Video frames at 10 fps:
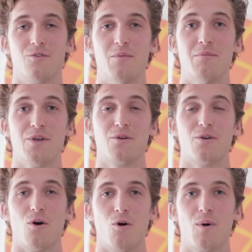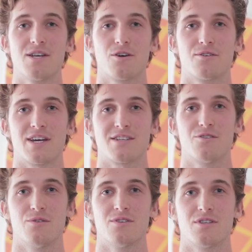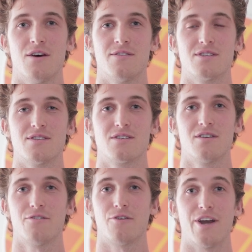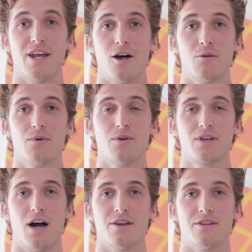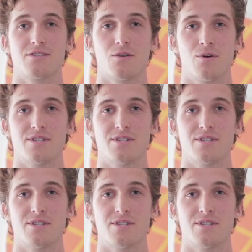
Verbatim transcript: Remember, you can always contact Student Services for any help, guidance or